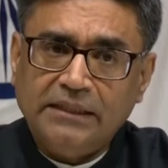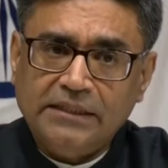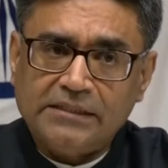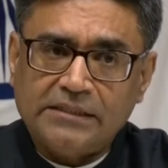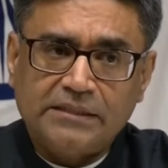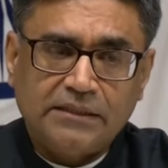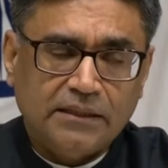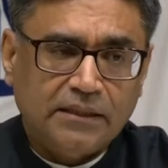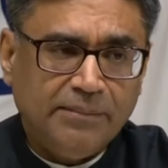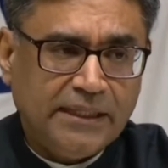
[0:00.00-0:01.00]
these
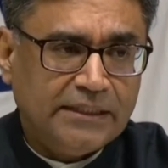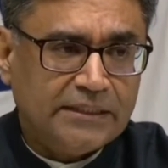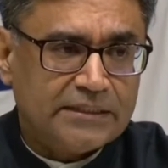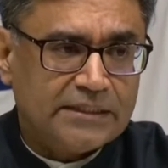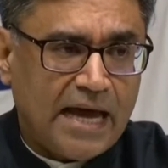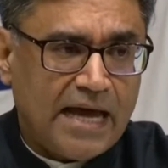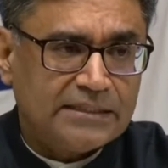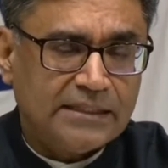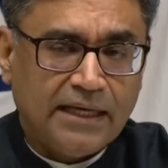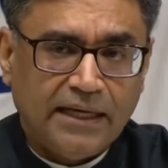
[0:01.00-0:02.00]
meetings
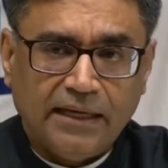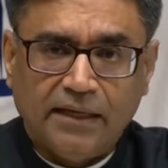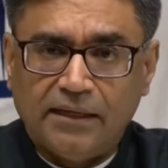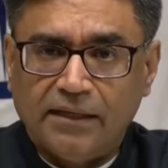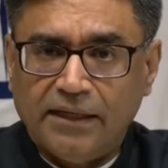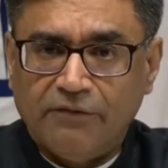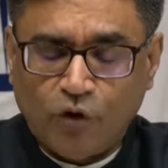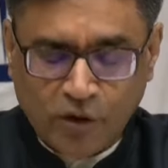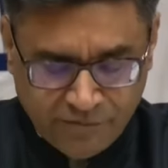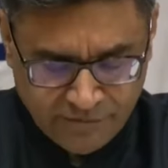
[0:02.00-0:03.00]
as they
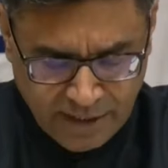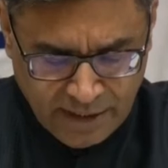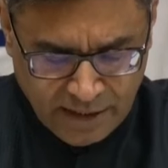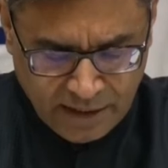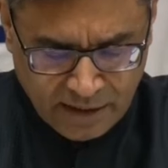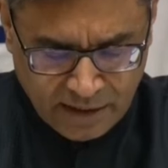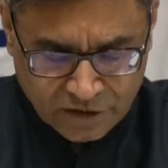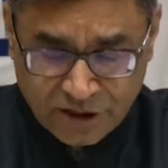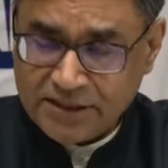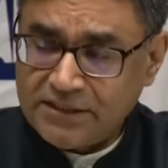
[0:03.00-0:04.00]
evolve.
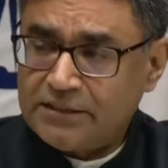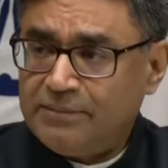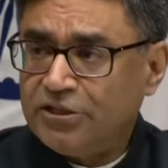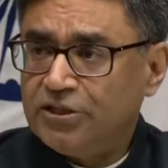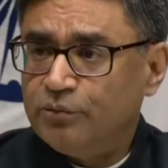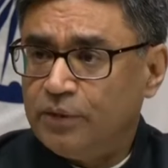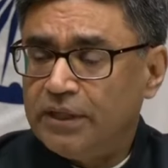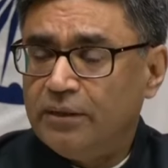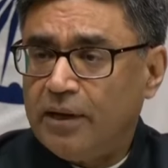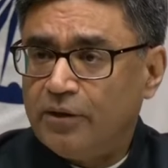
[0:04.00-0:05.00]
Just a special
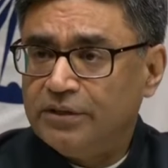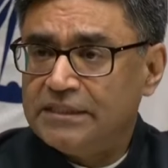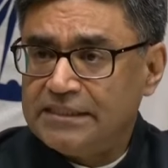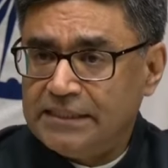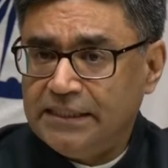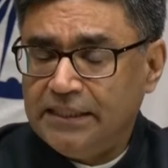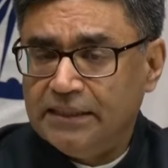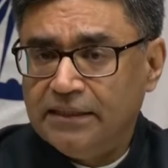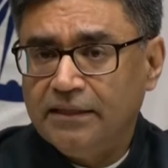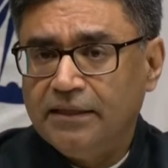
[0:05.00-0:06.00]
word about the
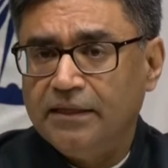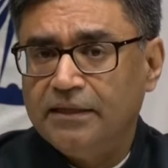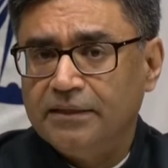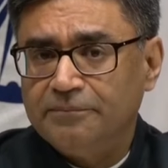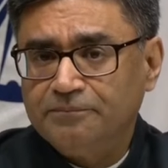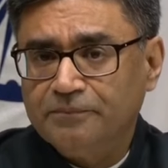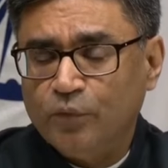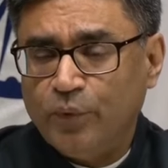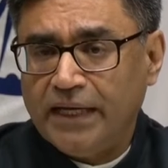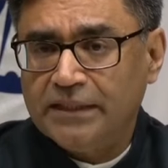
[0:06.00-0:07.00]
city
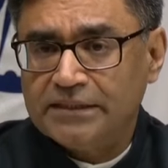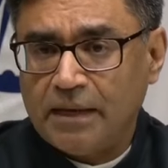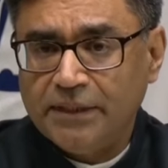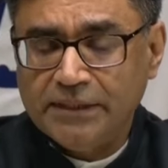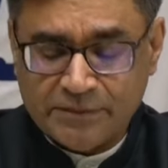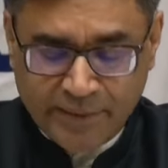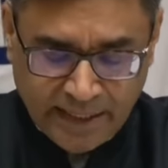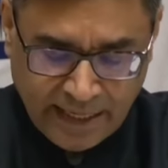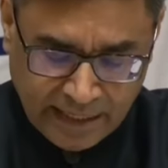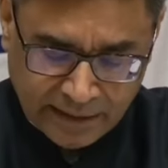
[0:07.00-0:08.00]
where the summit is
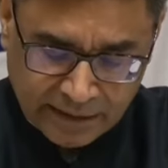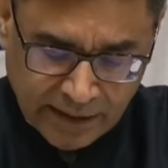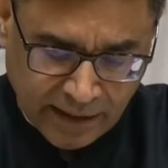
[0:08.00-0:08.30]
being held.